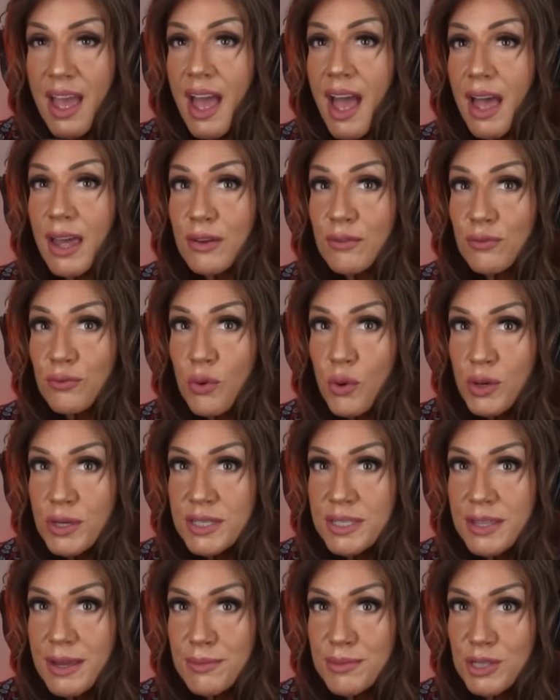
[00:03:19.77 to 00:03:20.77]
and
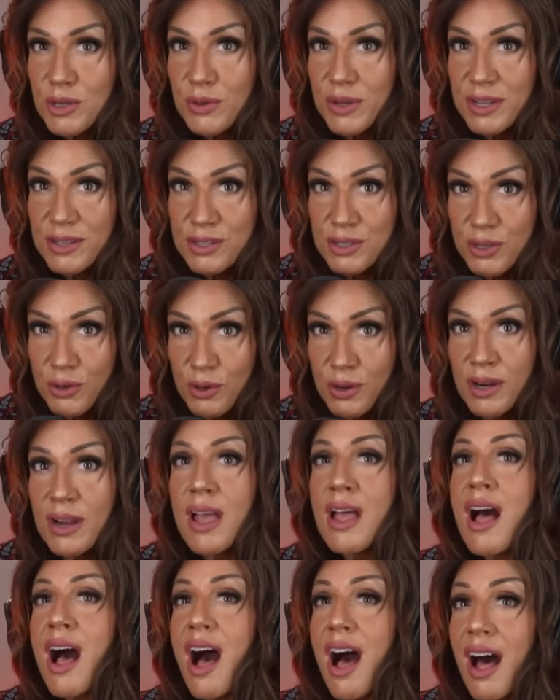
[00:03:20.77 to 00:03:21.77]
force them to endure
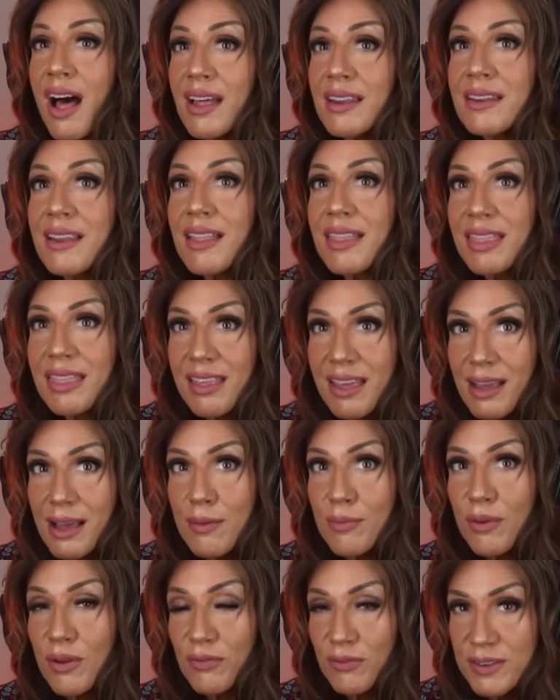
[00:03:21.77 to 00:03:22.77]

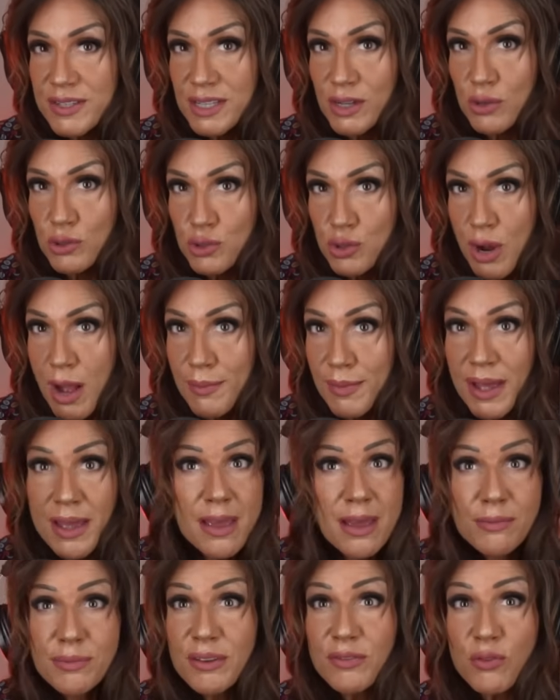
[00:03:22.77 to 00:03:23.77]
unthinkable physical trauma
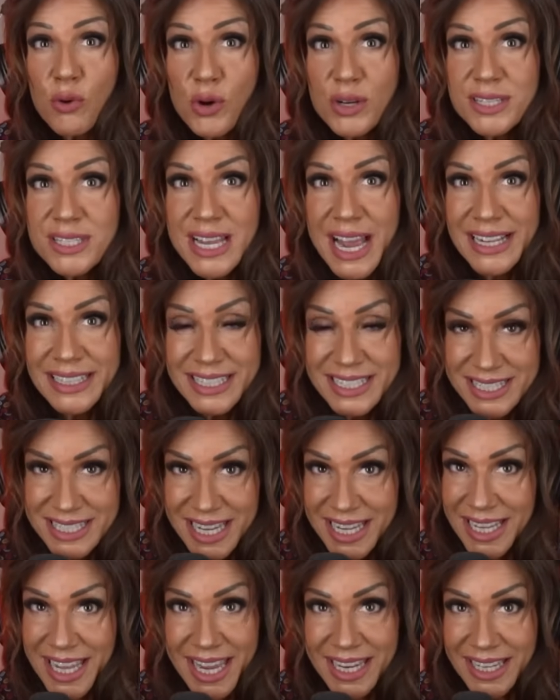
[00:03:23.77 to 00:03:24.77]
before
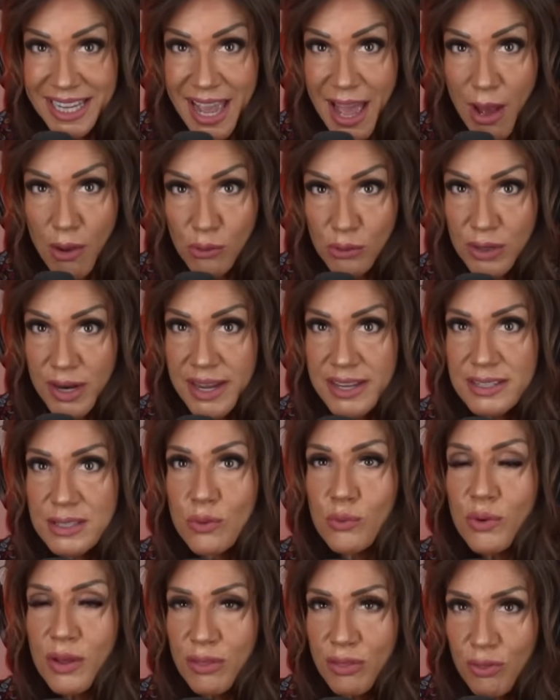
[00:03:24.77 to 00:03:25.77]
silencing any outcries
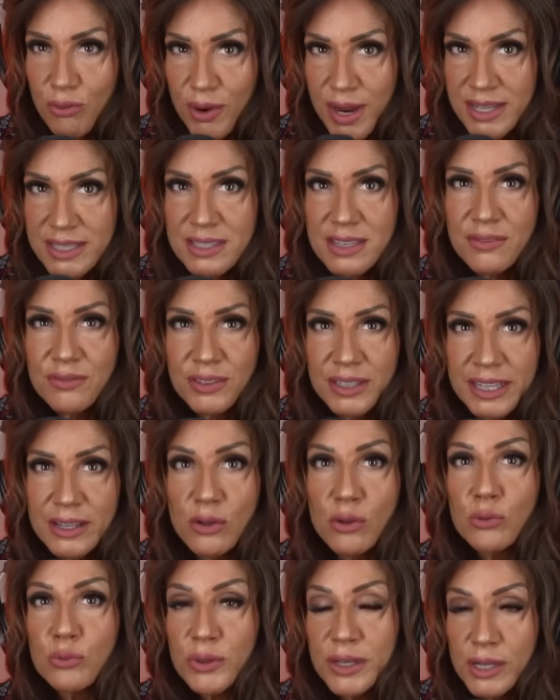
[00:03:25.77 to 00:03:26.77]
with threats of
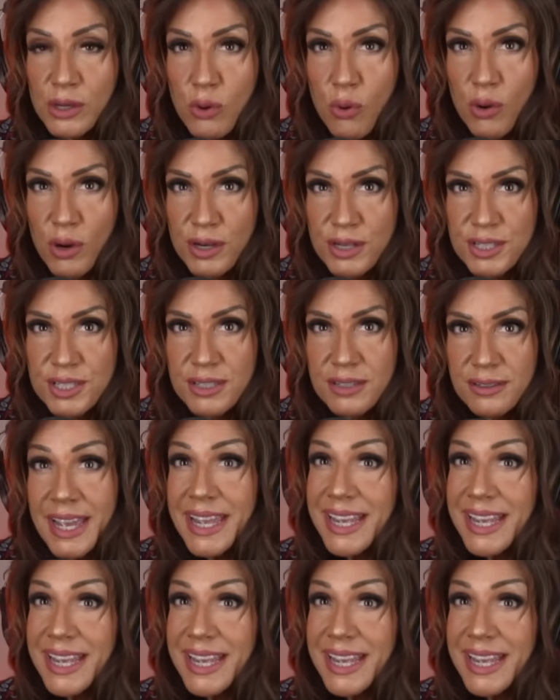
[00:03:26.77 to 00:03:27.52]
legal recourse.